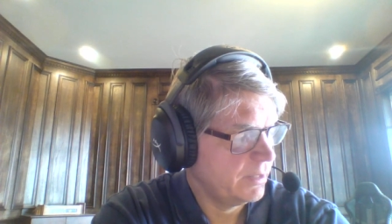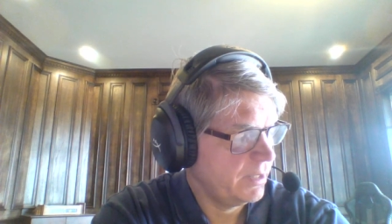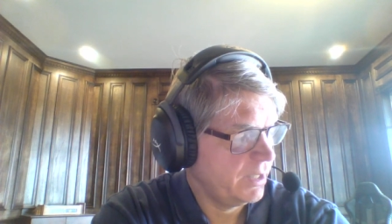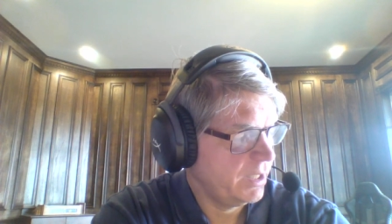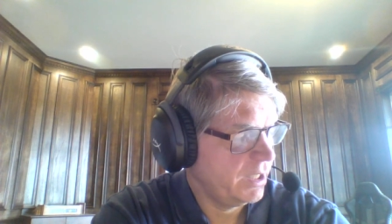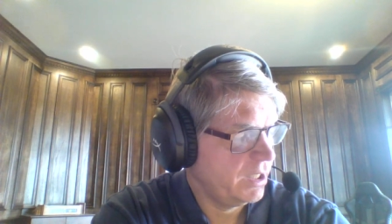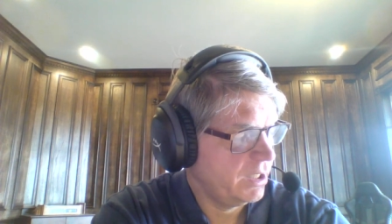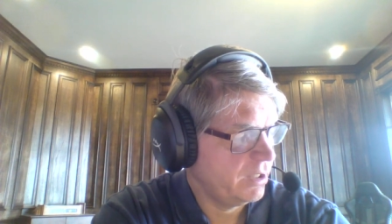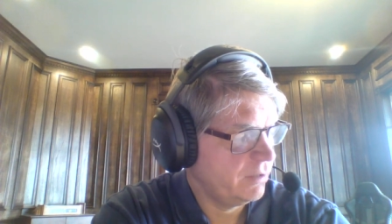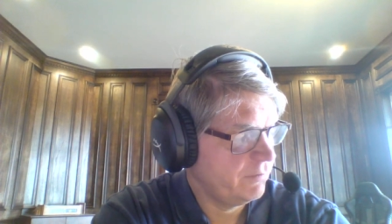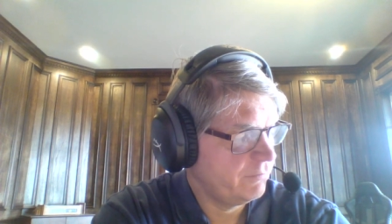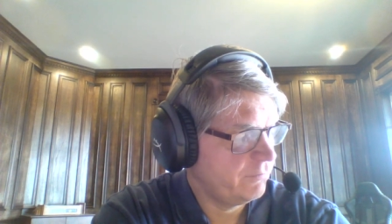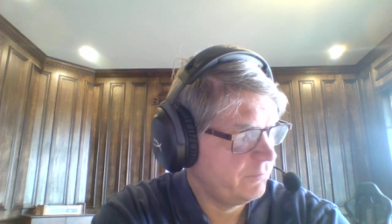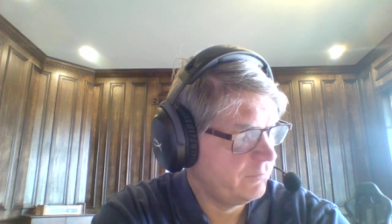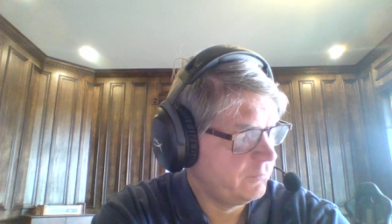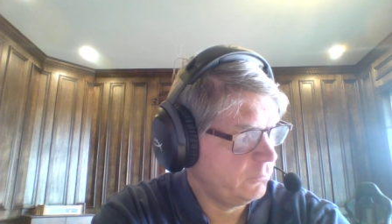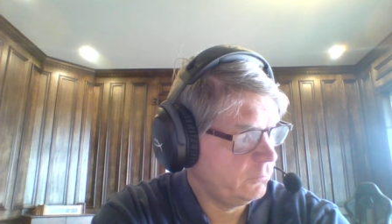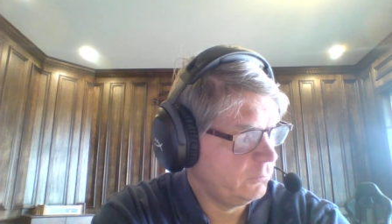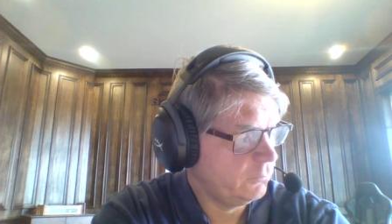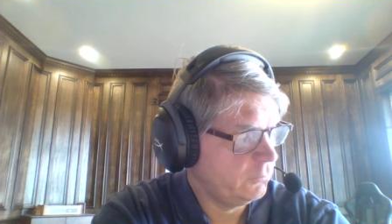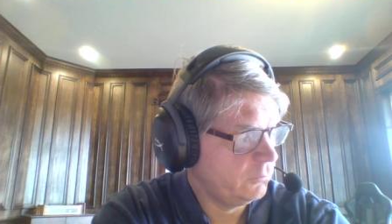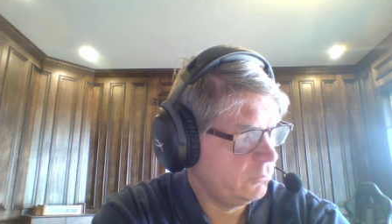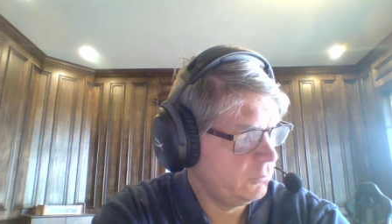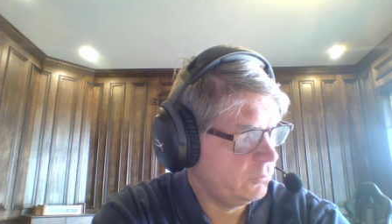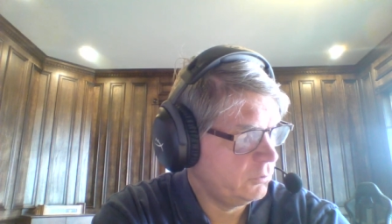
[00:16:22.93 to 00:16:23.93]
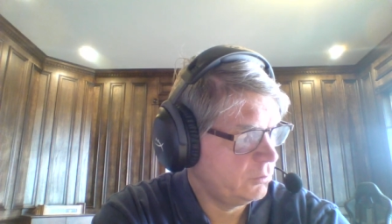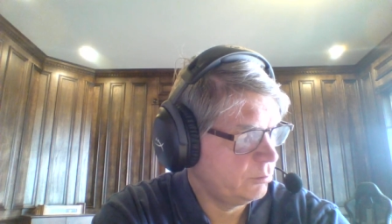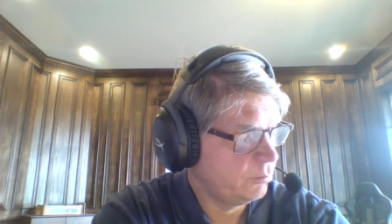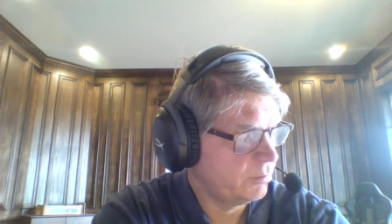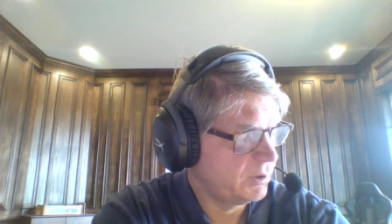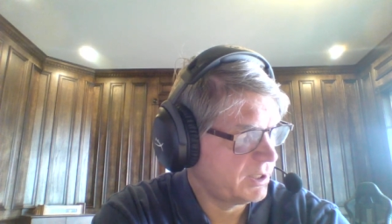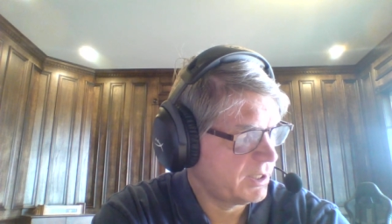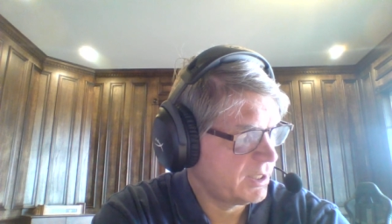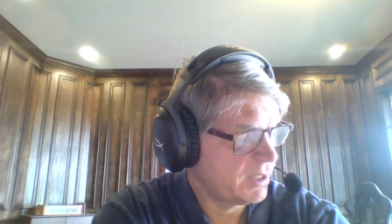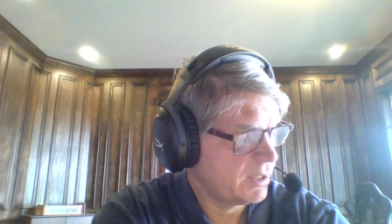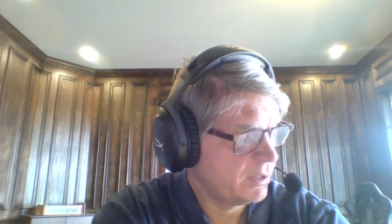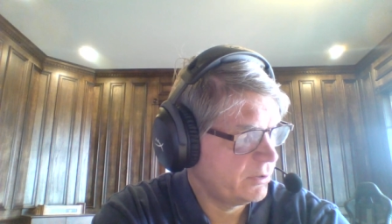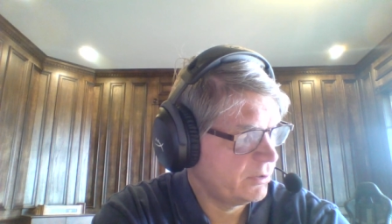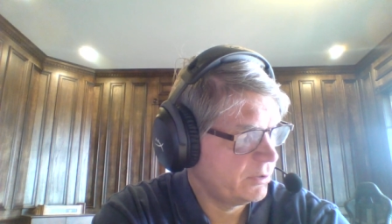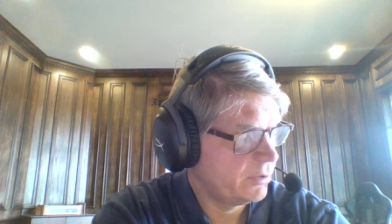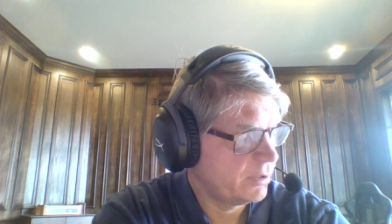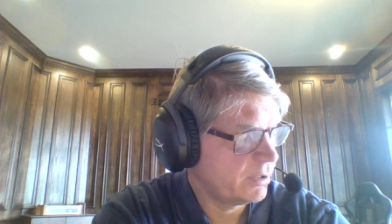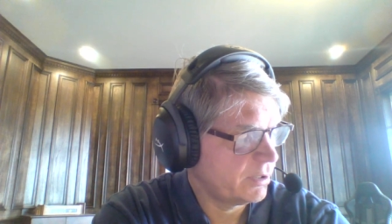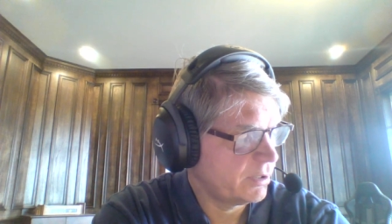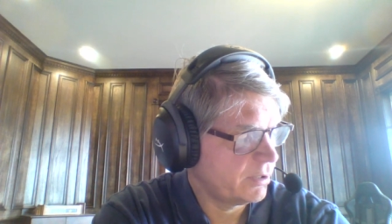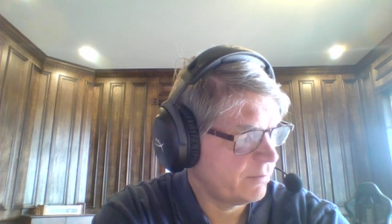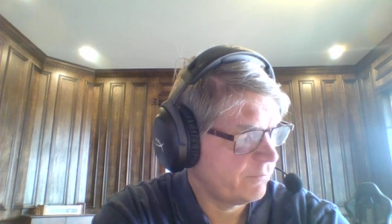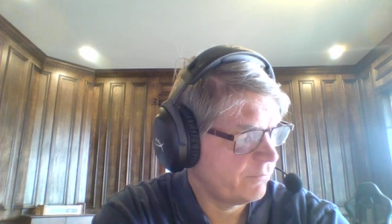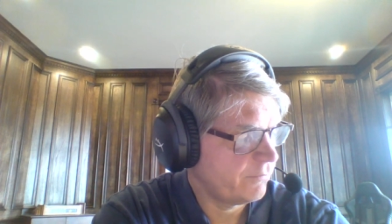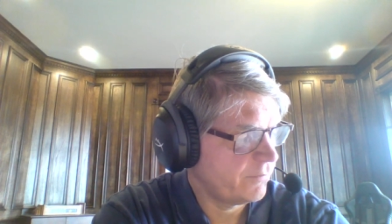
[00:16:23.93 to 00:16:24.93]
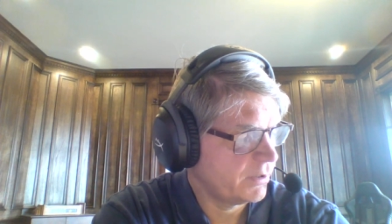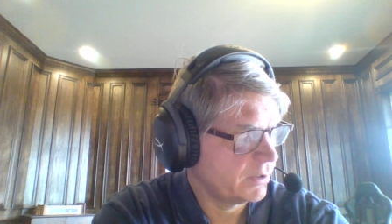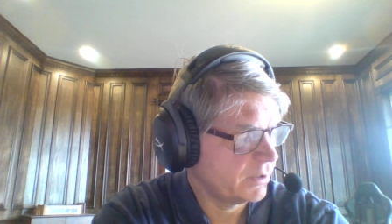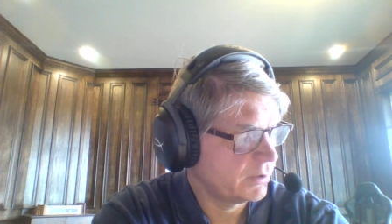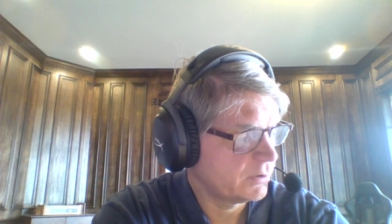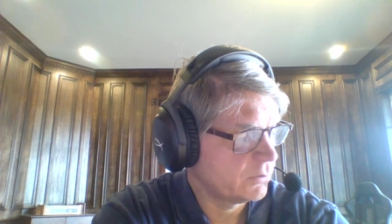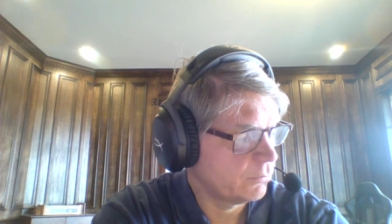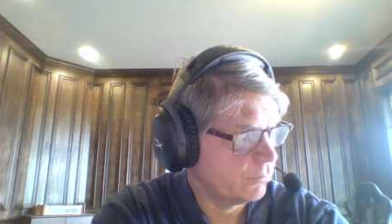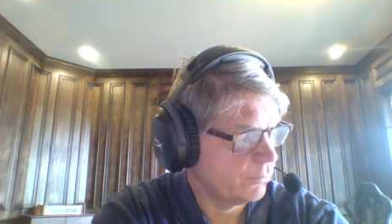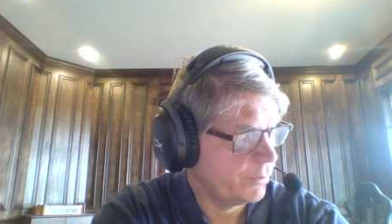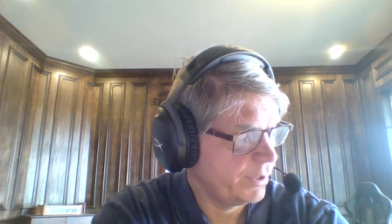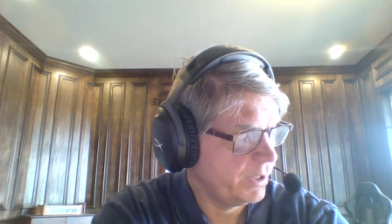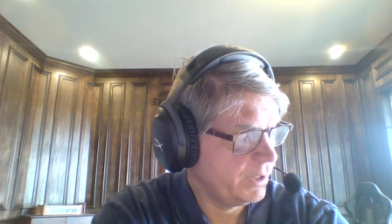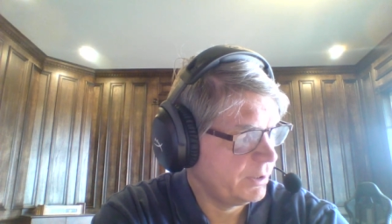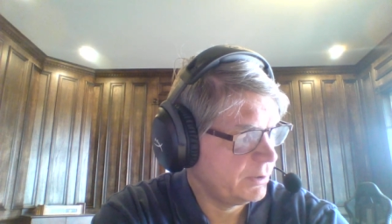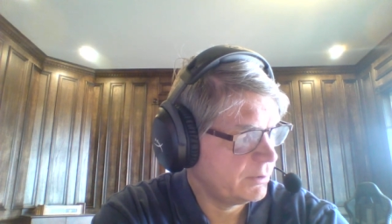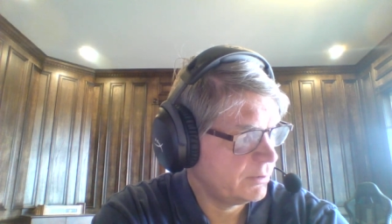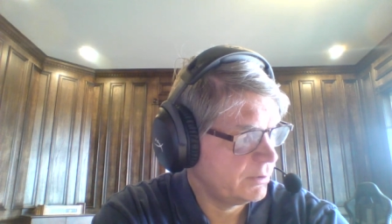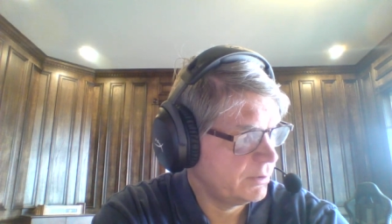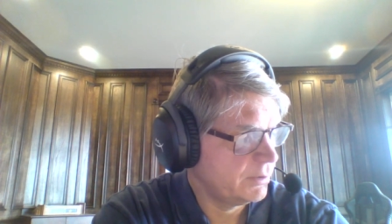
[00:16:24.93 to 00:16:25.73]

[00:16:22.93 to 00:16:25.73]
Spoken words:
A full bladder affects weight